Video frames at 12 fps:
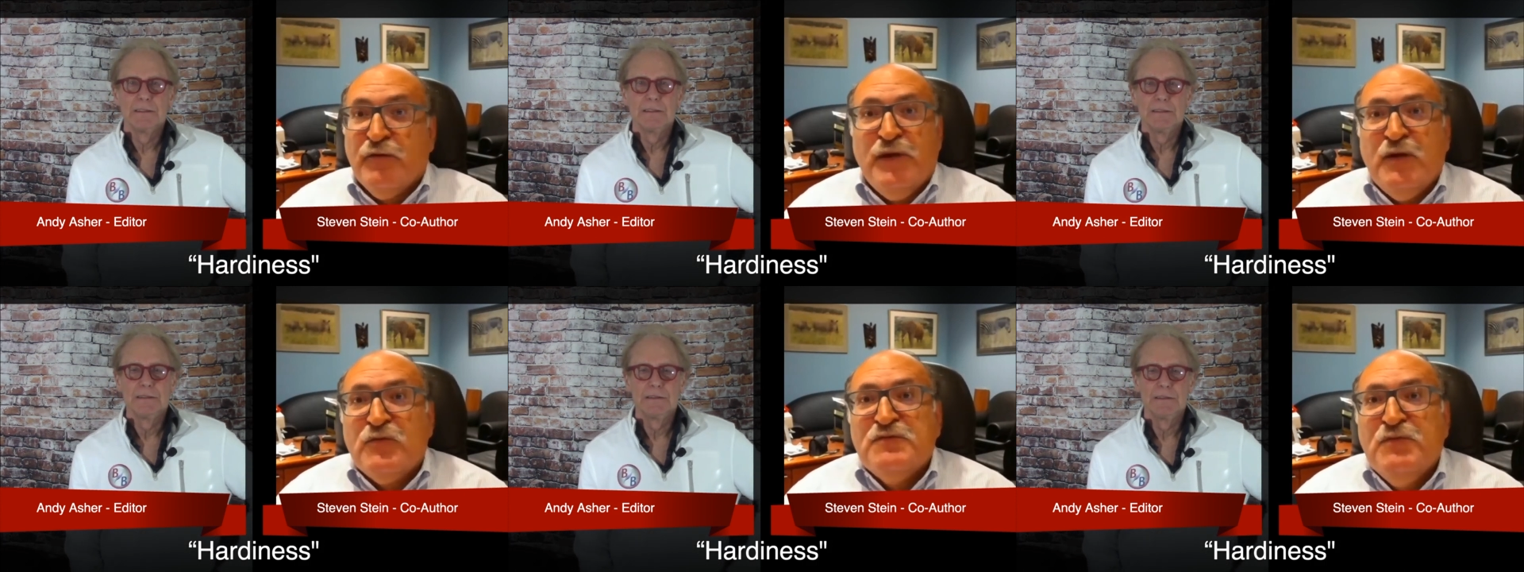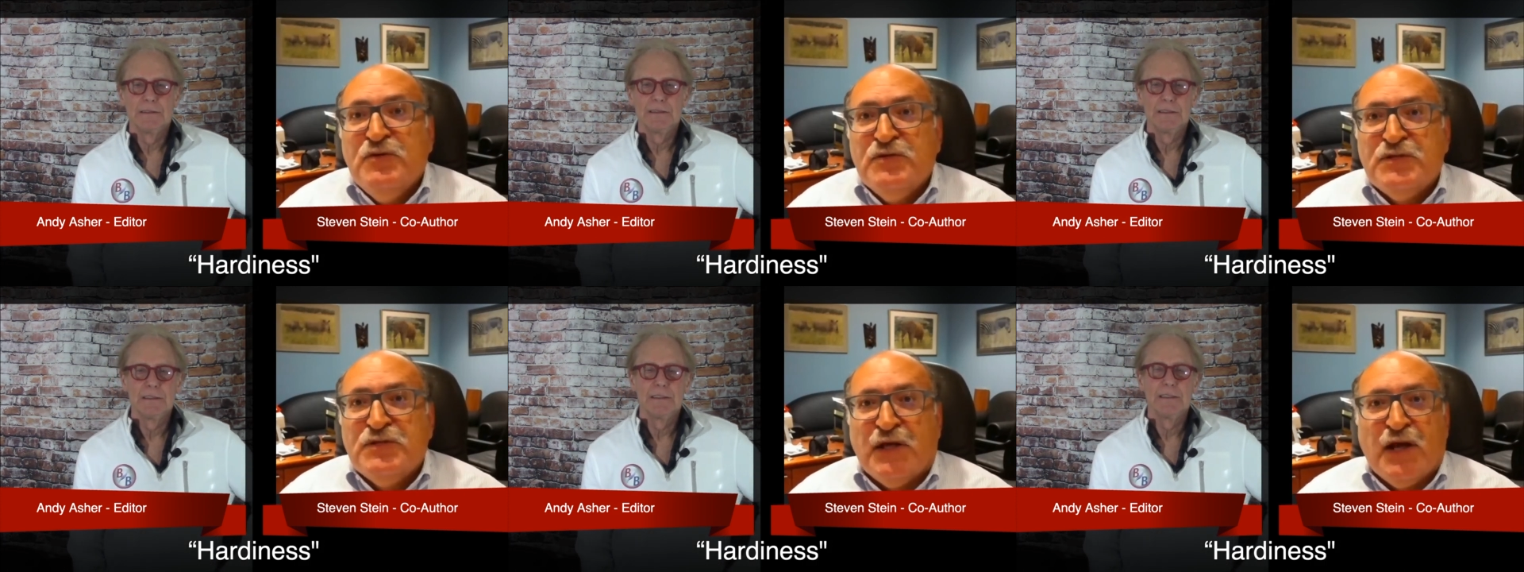Speaker 1: For me, it was
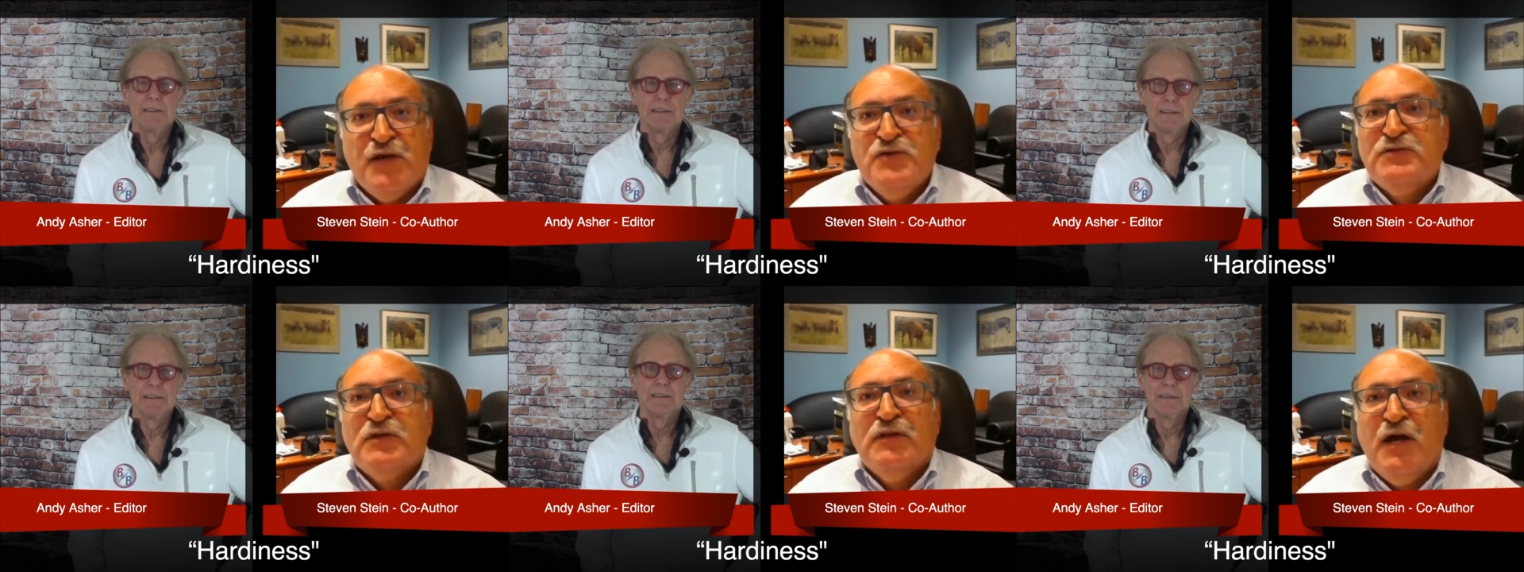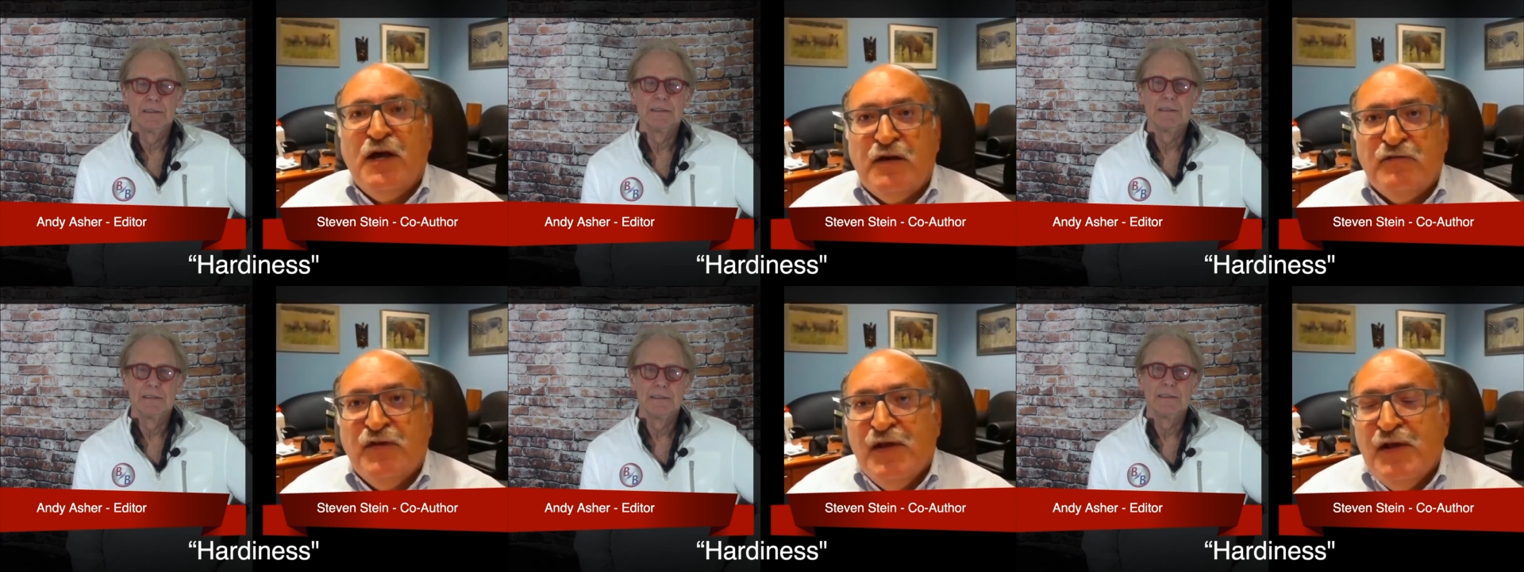music. I used to
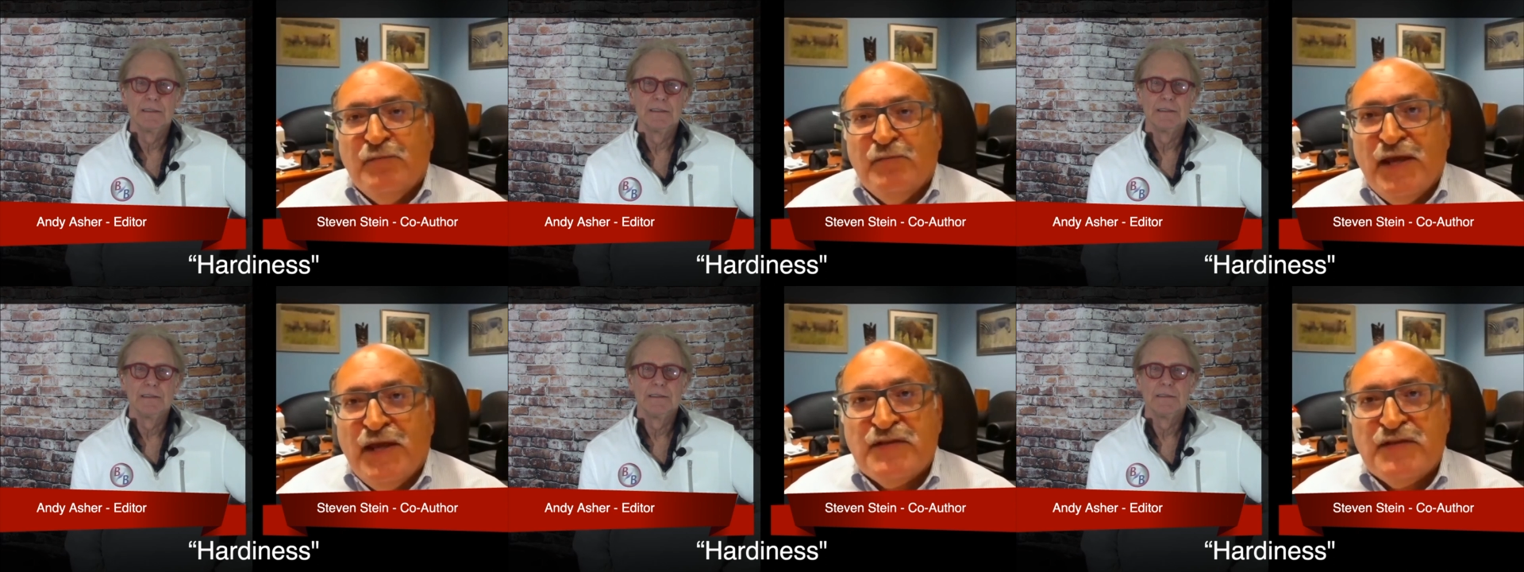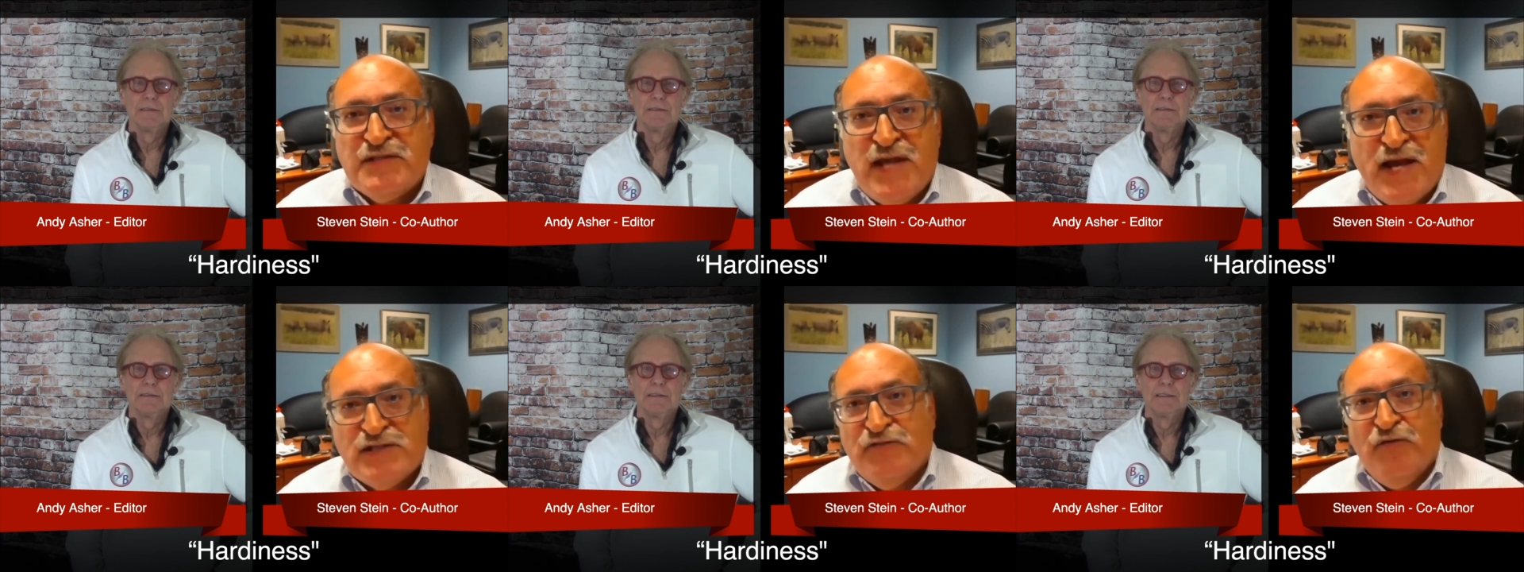love playing the
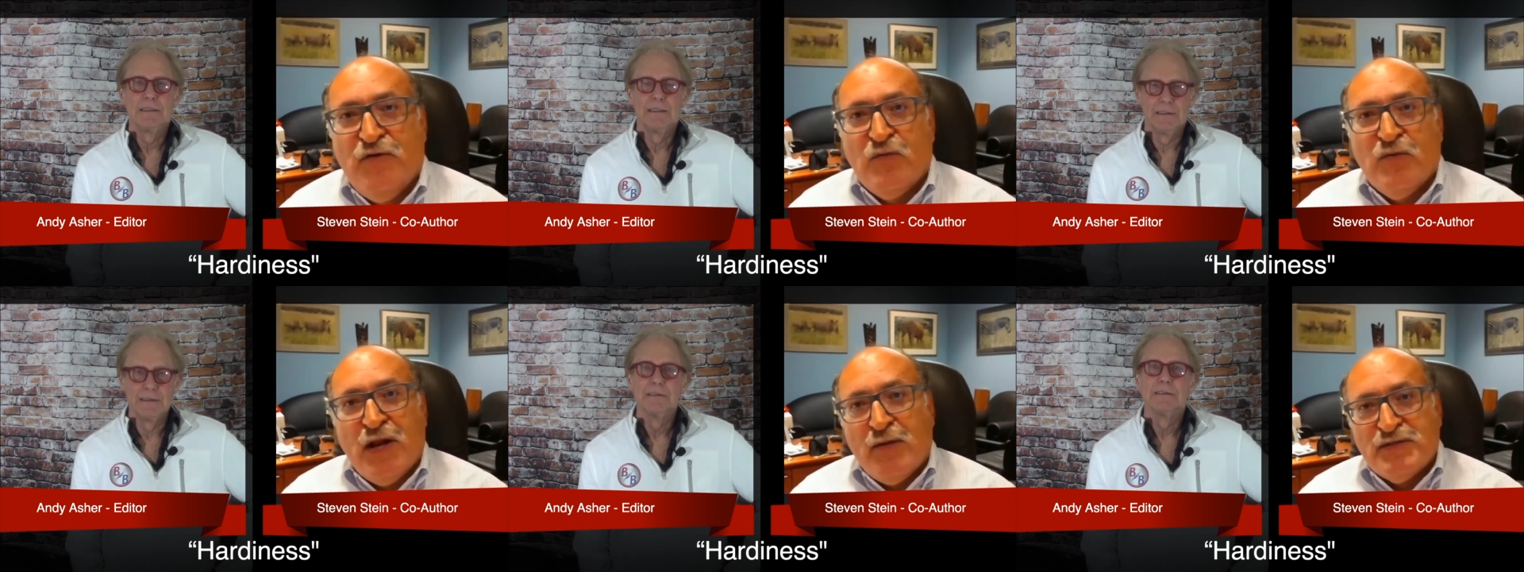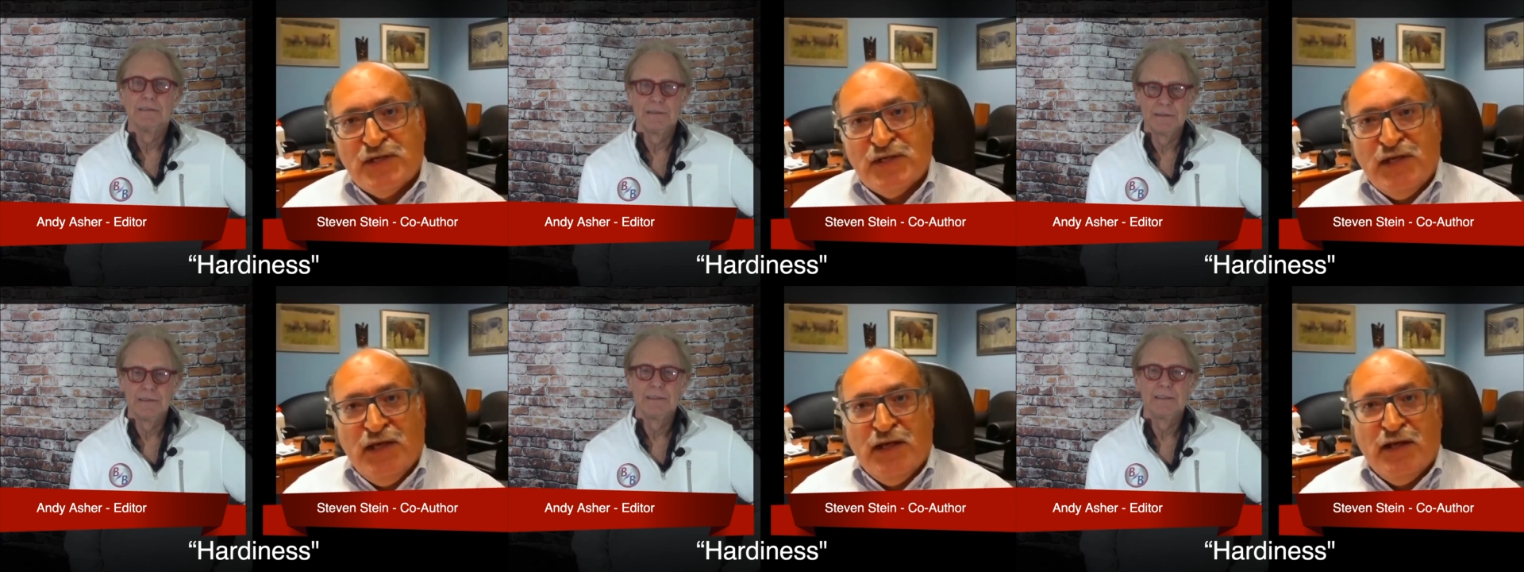saxophone when I was a
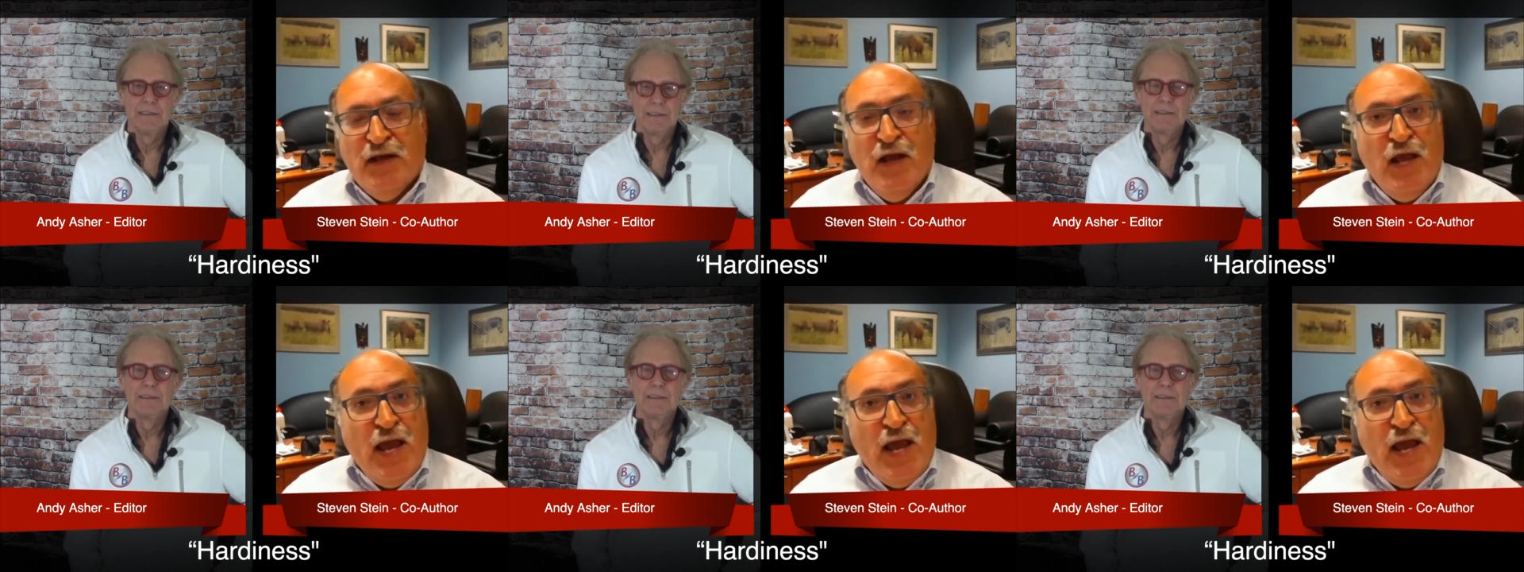kid,